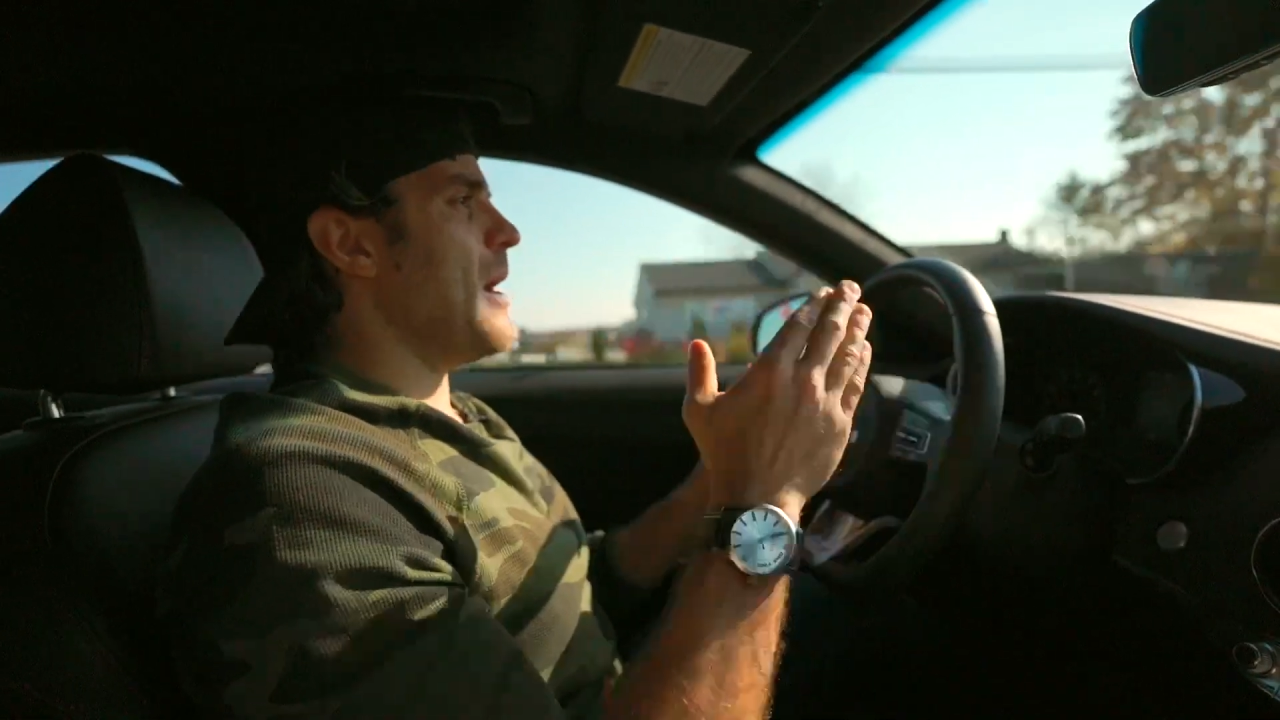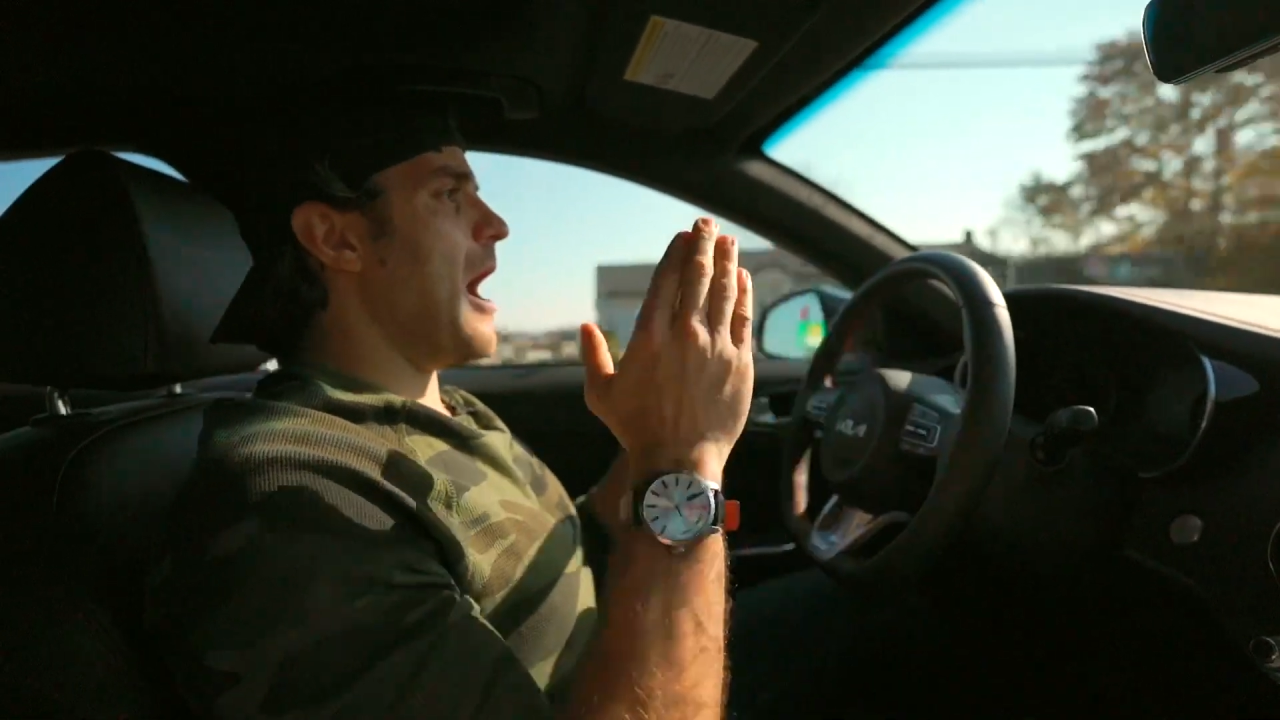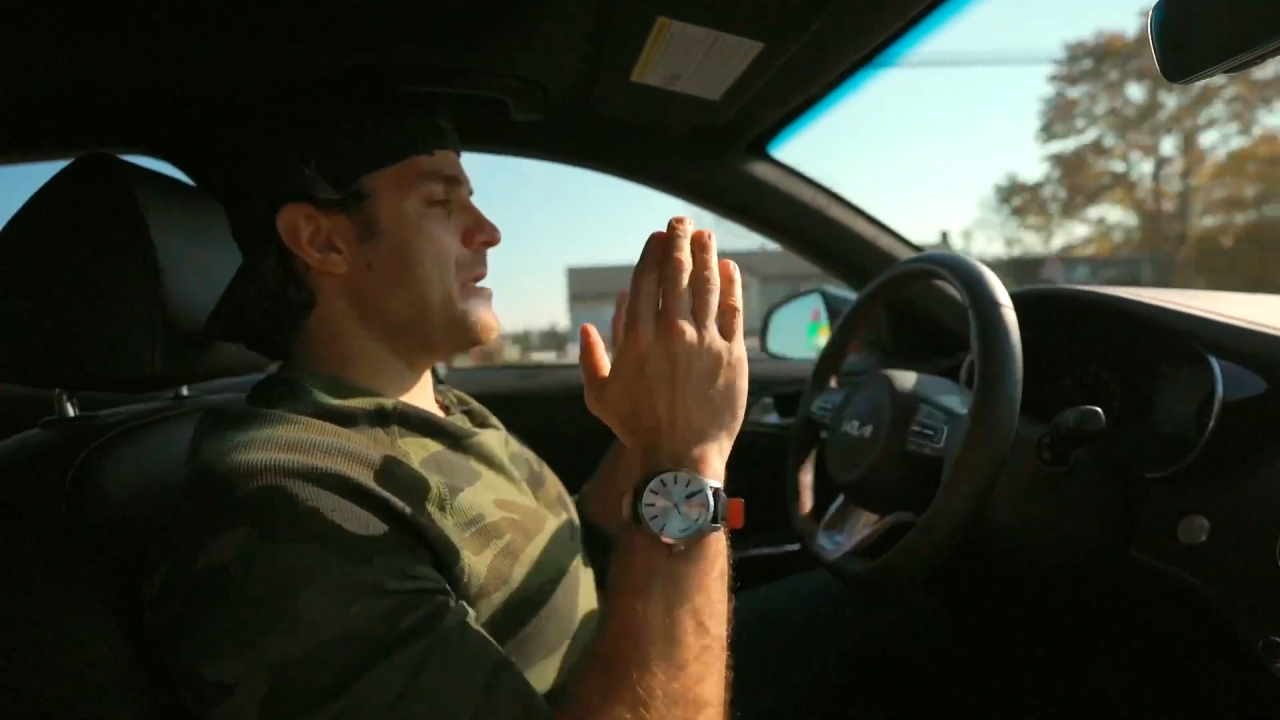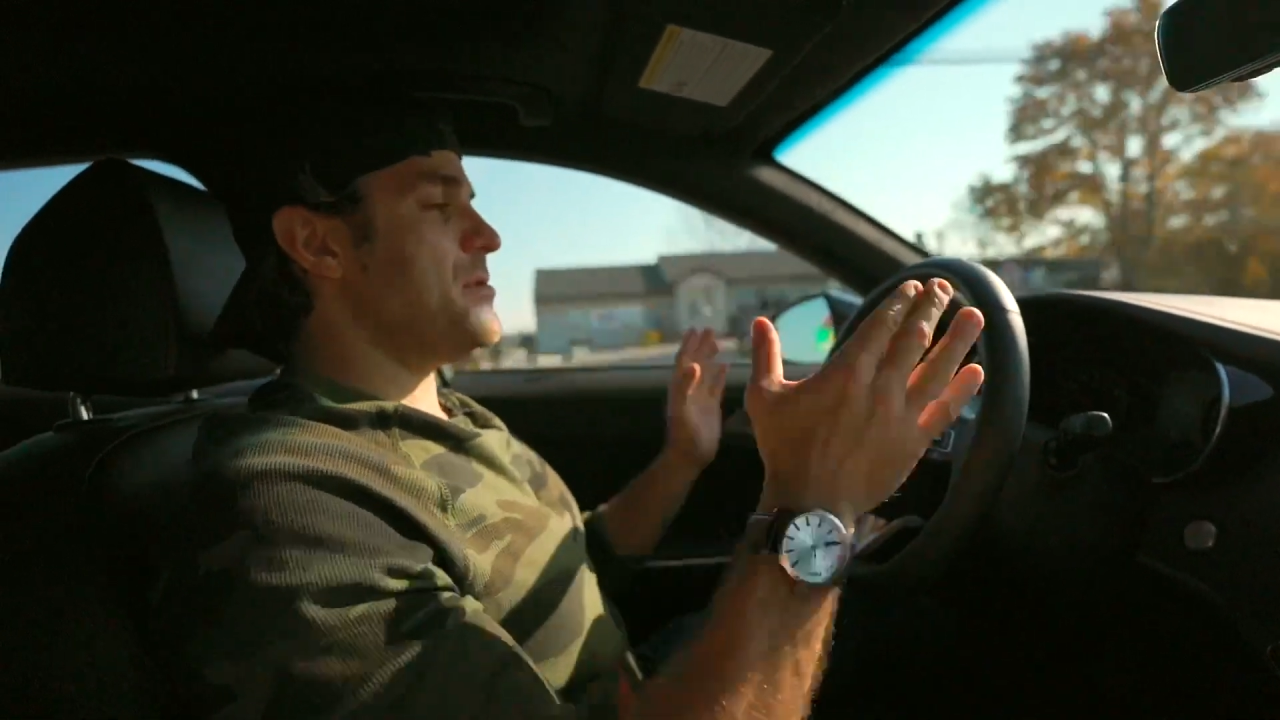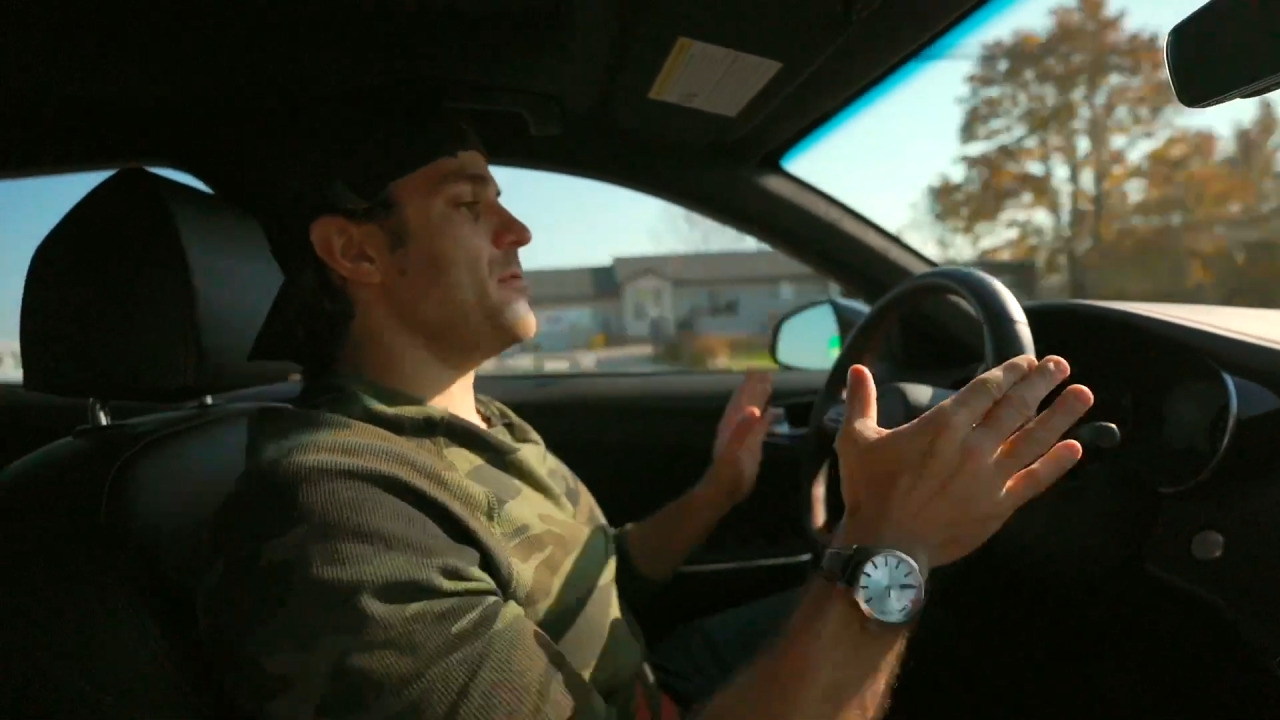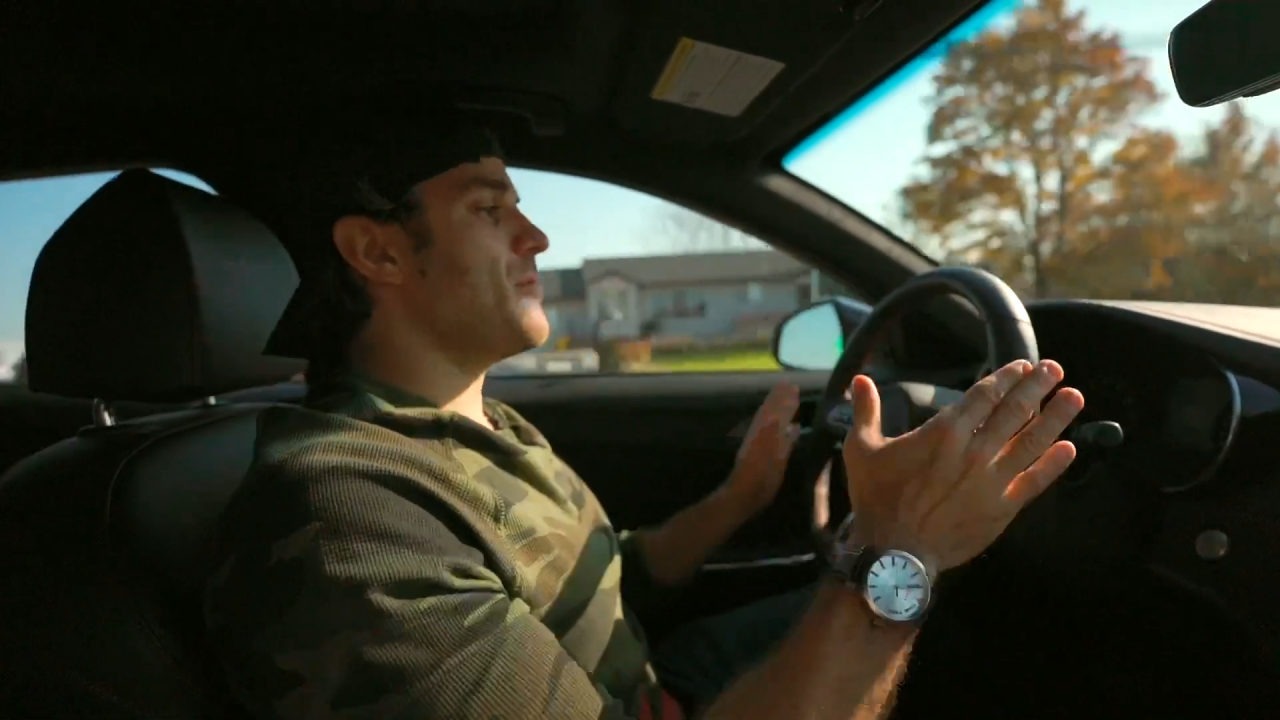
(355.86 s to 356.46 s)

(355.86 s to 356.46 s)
but I do